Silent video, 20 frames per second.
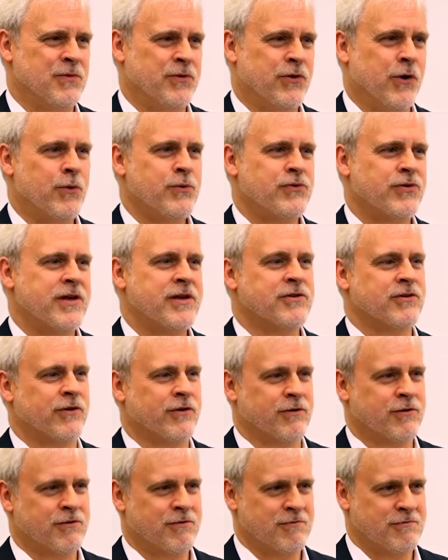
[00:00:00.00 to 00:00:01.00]
those things
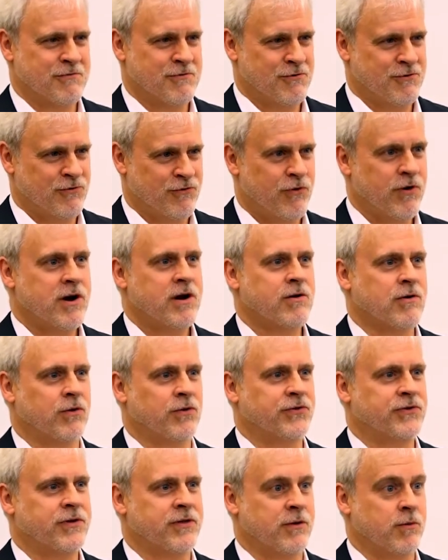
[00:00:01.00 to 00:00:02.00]
are
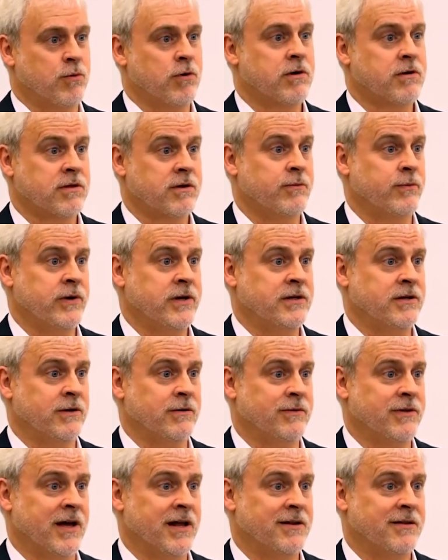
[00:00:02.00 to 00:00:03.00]
critical to the work that we
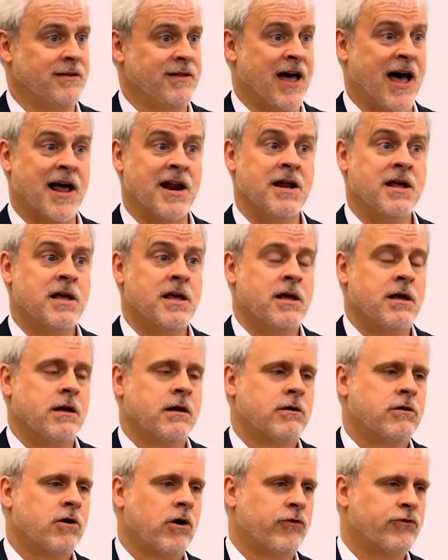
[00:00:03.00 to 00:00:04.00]
do, that, that
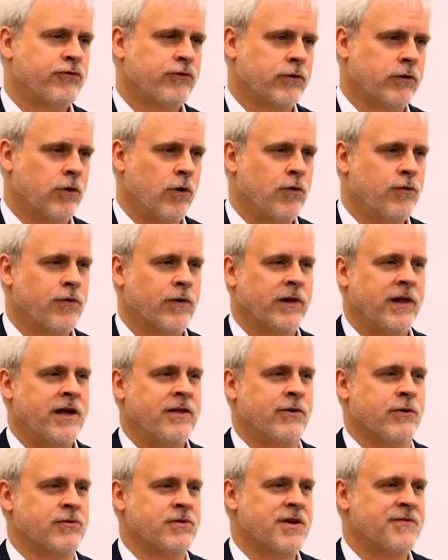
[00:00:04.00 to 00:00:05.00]
cultural
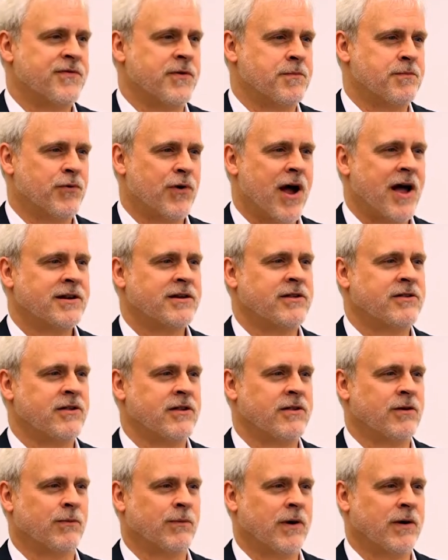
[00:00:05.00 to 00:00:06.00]
overlay, those different
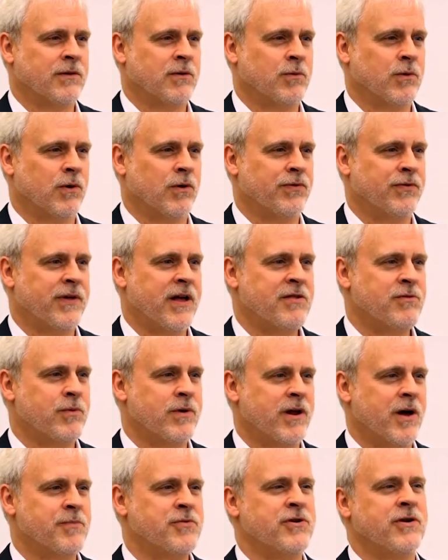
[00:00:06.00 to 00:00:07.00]
practices around the world, that's
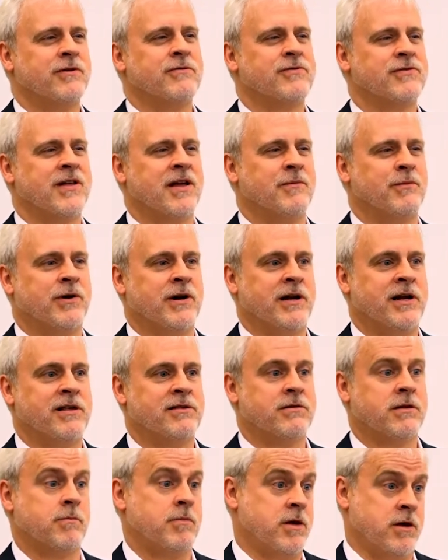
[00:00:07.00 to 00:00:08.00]
what helps you understand what it
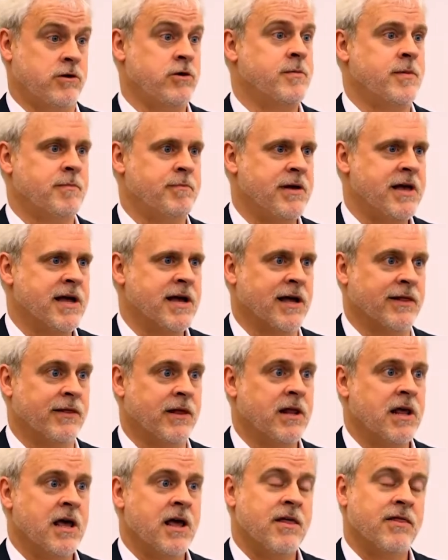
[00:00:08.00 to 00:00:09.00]
is to be a human being,
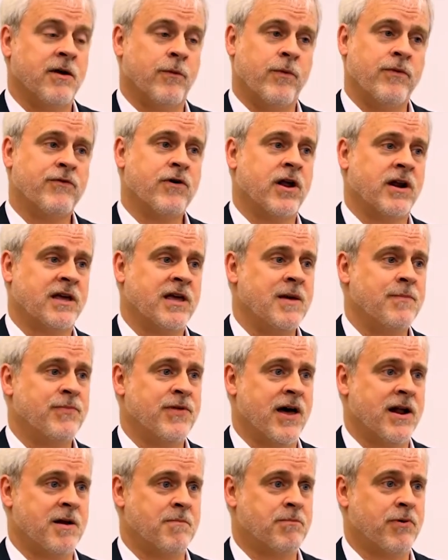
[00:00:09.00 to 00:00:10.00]
and we've got to keep
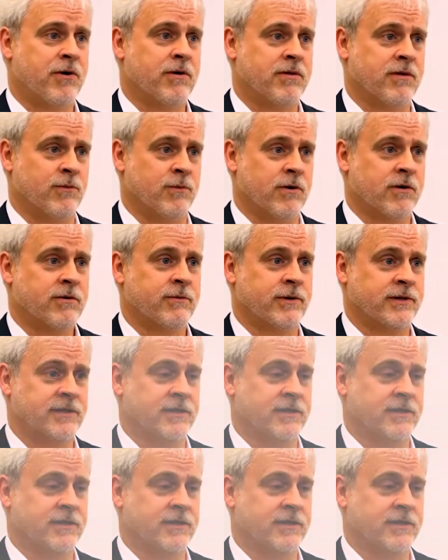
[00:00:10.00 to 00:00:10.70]
that in part of the work we